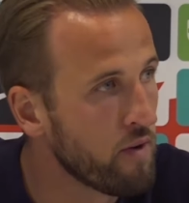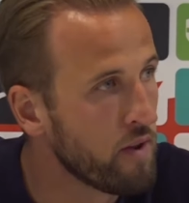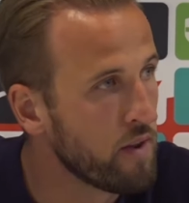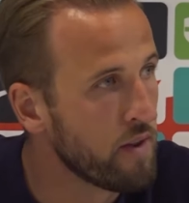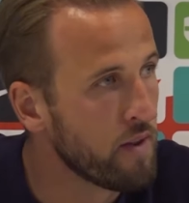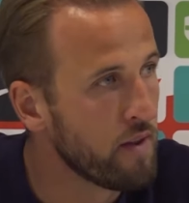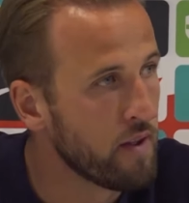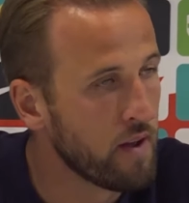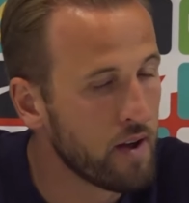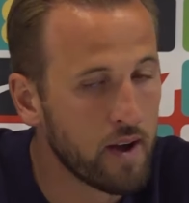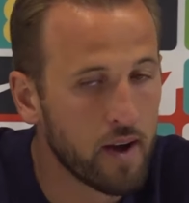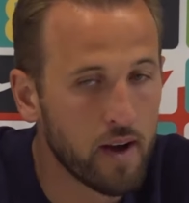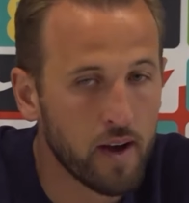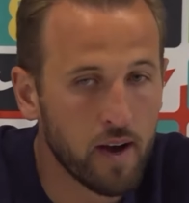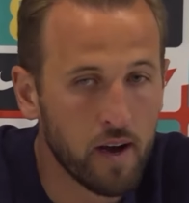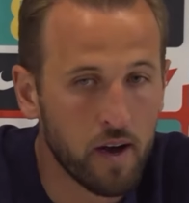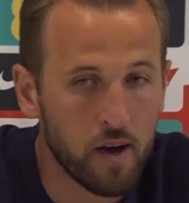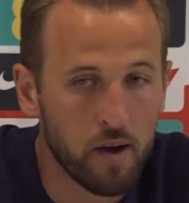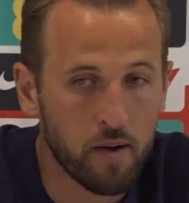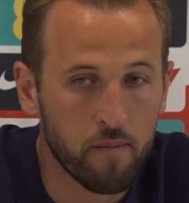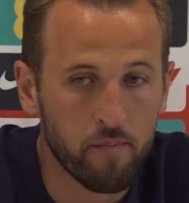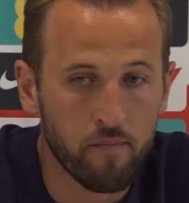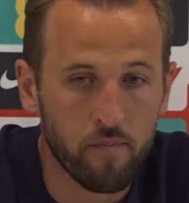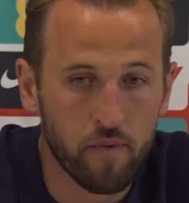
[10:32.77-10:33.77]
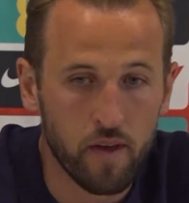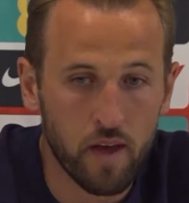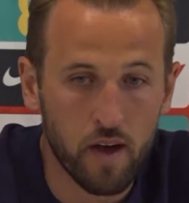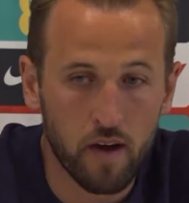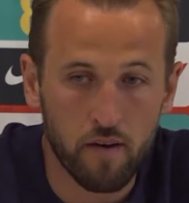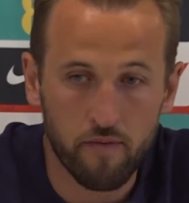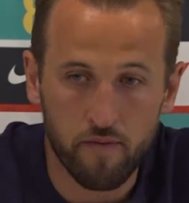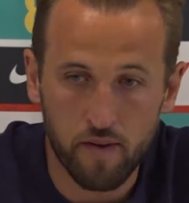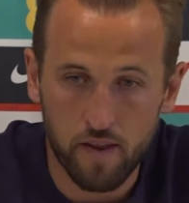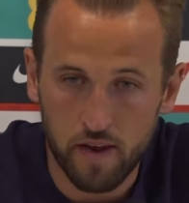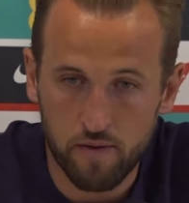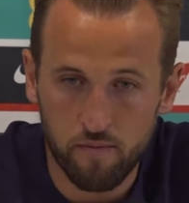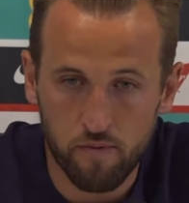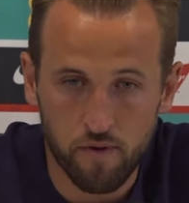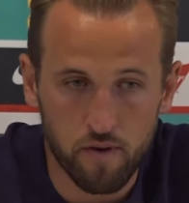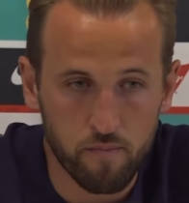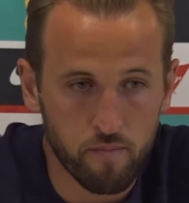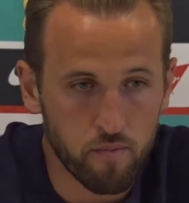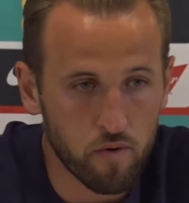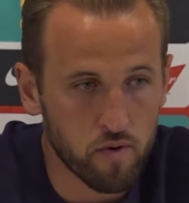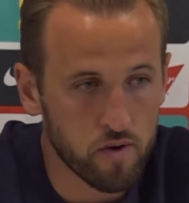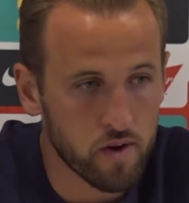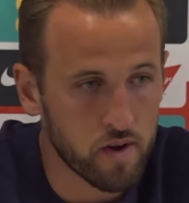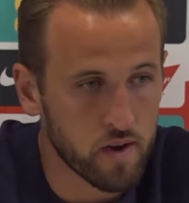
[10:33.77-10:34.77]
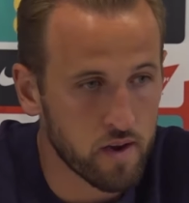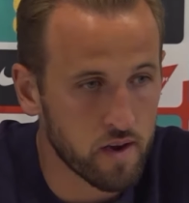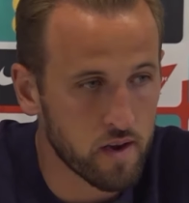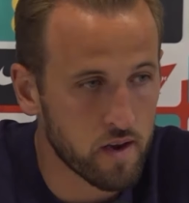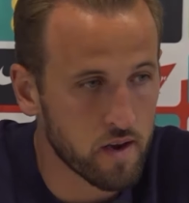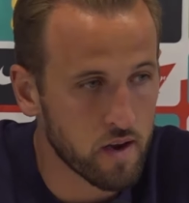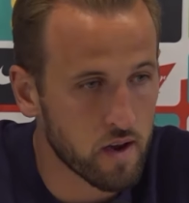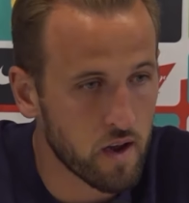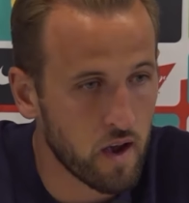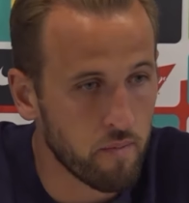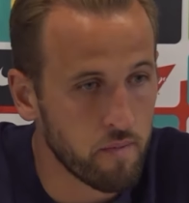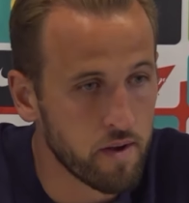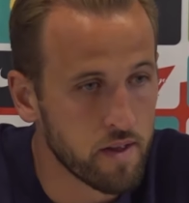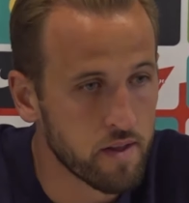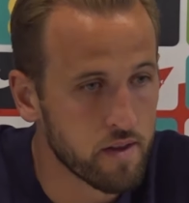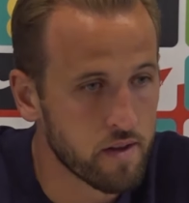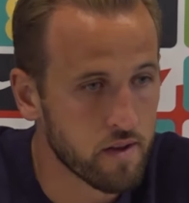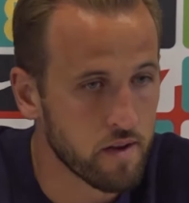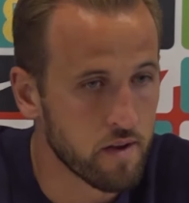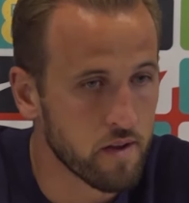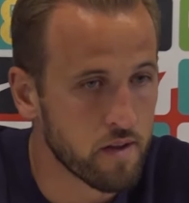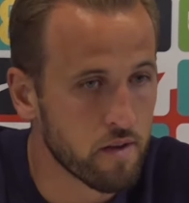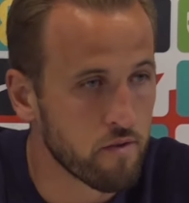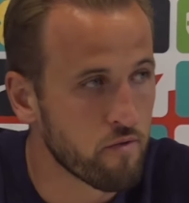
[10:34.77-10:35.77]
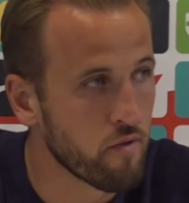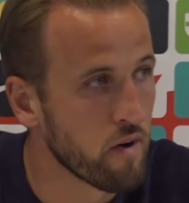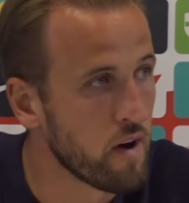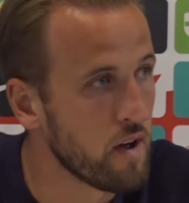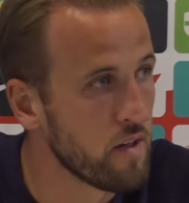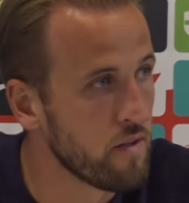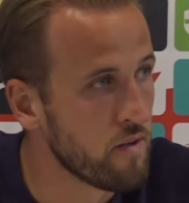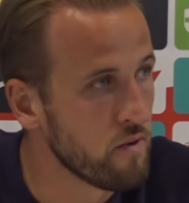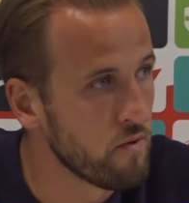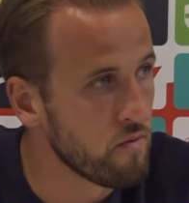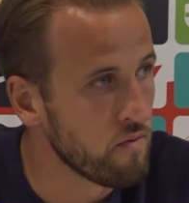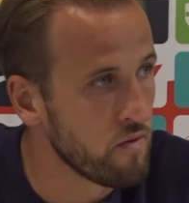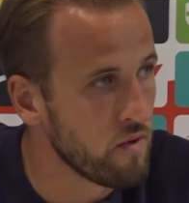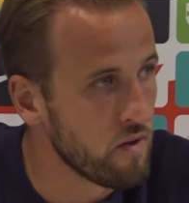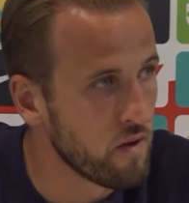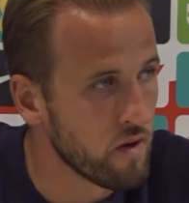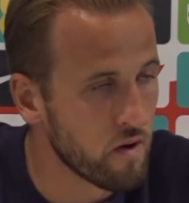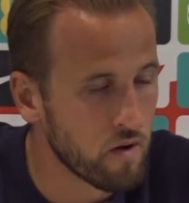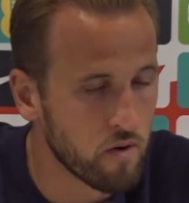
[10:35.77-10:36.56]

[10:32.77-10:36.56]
And, I think that's what the boss has come in to try and do,